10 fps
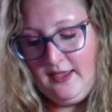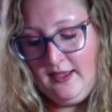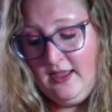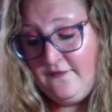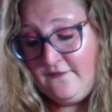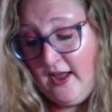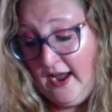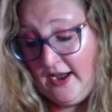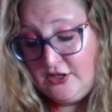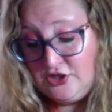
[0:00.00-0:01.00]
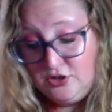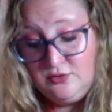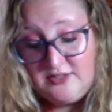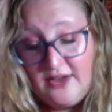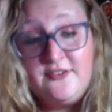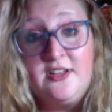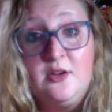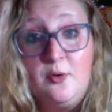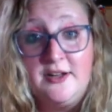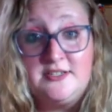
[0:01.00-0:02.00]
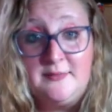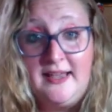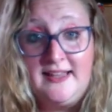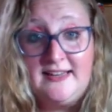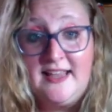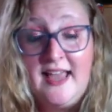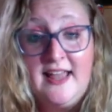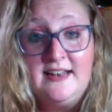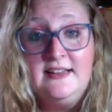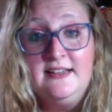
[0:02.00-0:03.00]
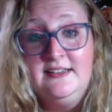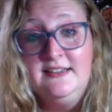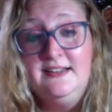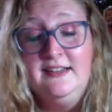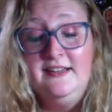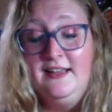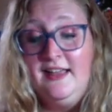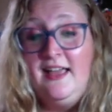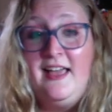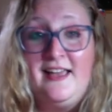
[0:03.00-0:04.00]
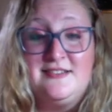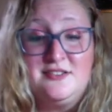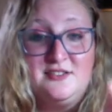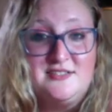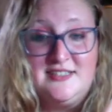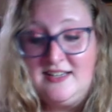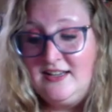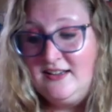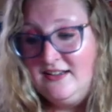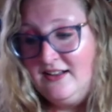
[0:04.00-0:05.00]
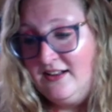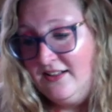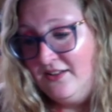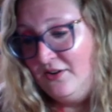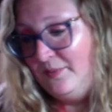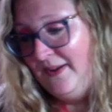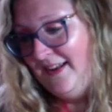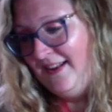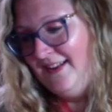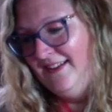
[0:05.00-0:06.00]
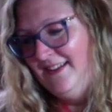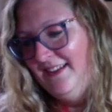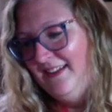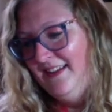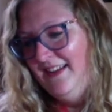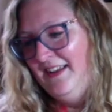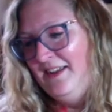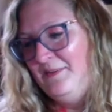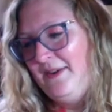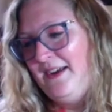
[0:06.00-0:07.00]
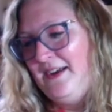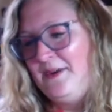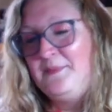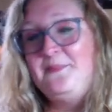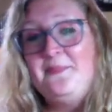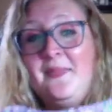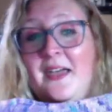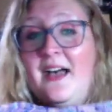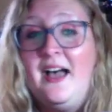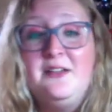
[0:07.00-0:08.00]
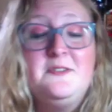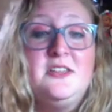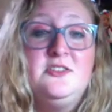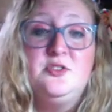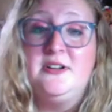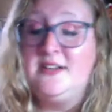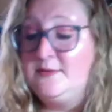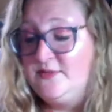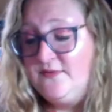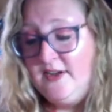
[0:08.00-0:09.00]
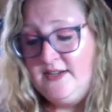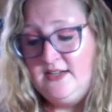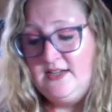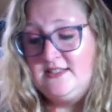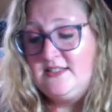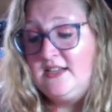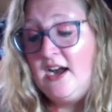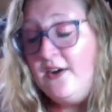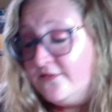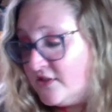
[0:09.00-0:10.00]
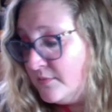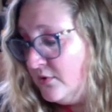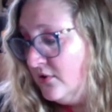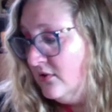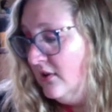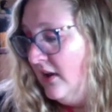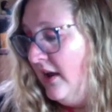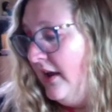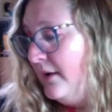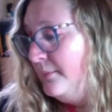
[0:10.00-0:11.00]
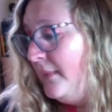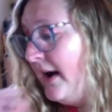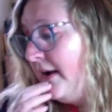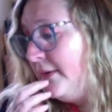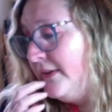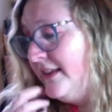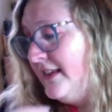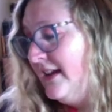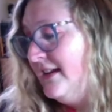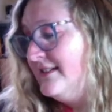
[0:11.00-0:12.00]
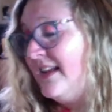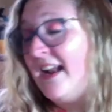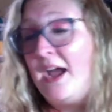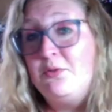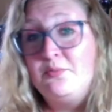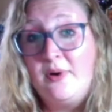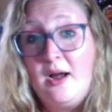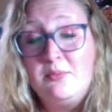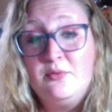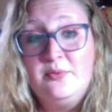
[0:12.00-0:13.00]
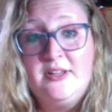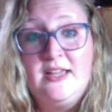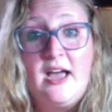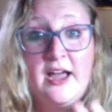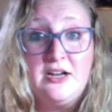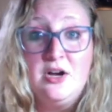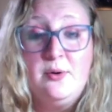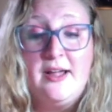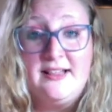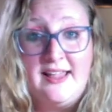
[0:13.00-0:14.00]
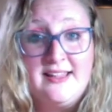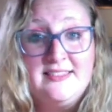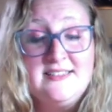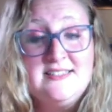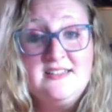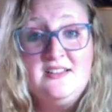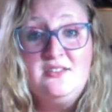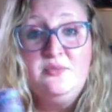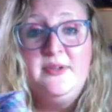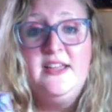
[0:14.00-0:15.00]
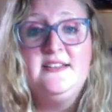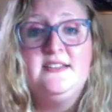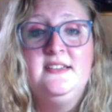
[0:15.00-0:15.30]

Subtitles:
If I do definitely want to make it again, as you'll see in a little bit, but I really enjoyed it. It was fun. It's comfortable. My only thing is that I know I lengthened it a little bit,